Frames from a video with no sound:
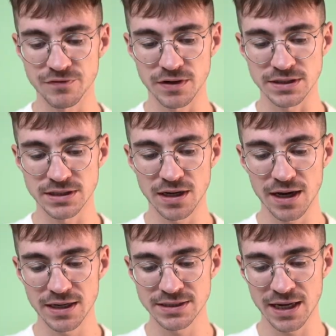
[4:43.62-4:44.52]
got a
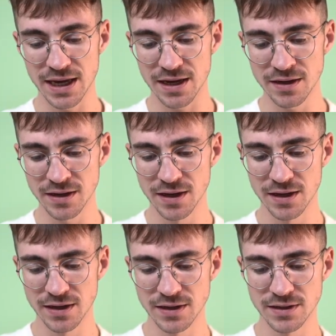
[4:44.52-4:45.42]
stylus here.
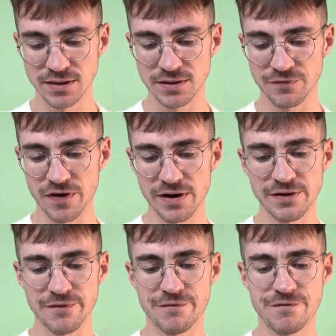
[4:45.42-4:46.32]

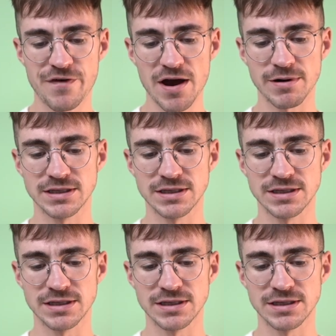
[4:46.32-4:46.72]
Very, very